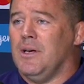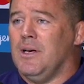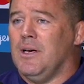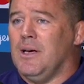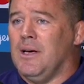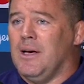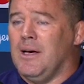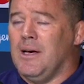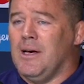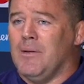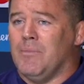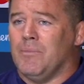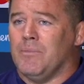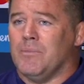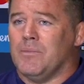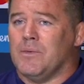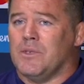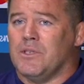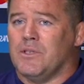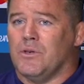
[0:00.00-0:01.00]
Um,
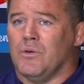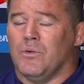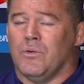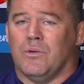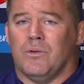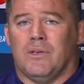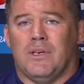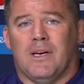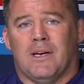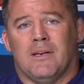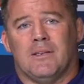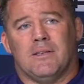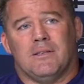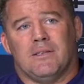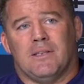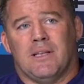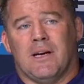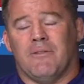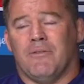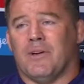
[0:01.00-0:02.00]
so, yeah,
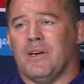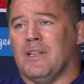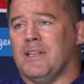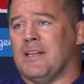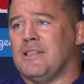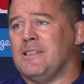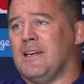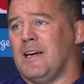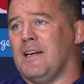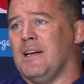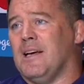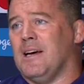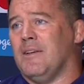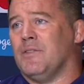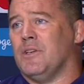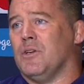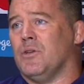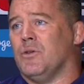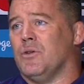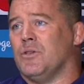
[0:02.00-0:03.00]
South Africa in that second half
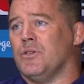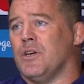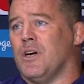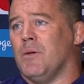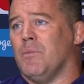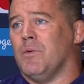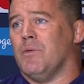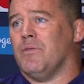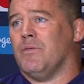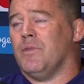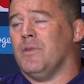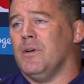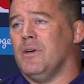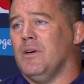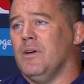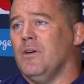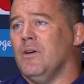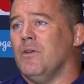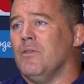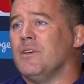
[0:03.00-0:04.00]
did a good job of,
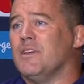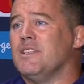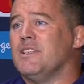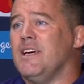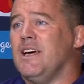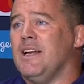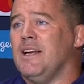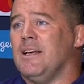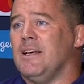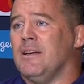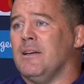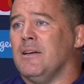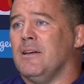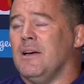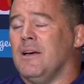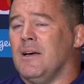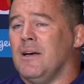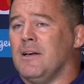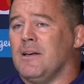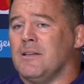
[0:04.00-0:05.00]
of containing
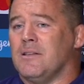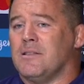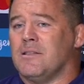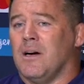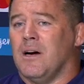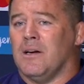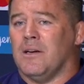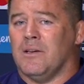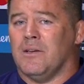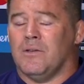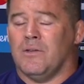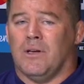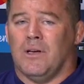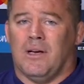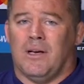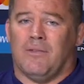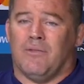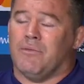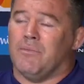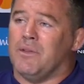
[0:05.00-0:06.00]
uh, Scotland.
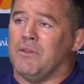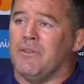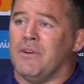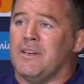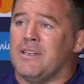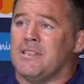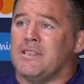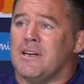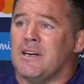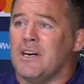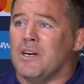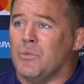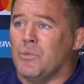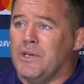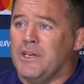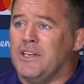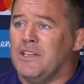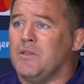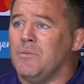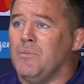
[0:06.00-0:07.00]
Uh, from the very start, we
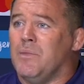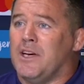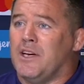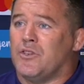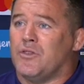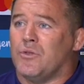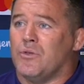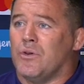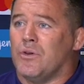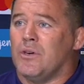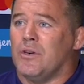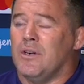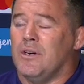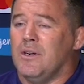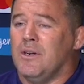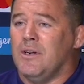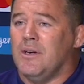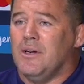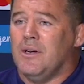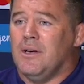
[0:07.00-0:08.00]
need to make sure
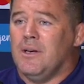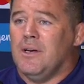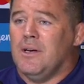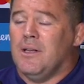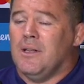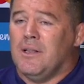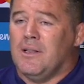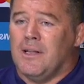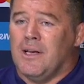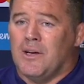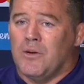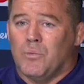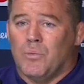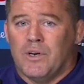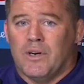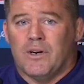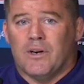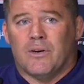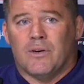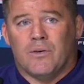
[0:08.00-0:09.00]
that
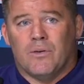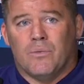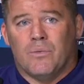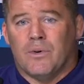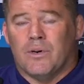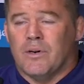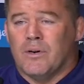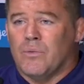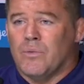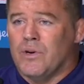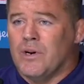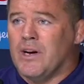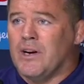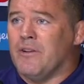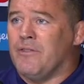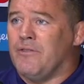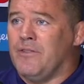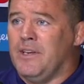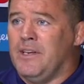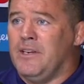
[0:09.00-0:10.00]
we're, we're, we're on our
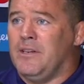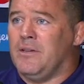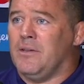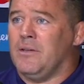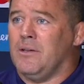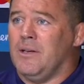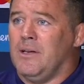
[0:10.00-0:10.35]
feet.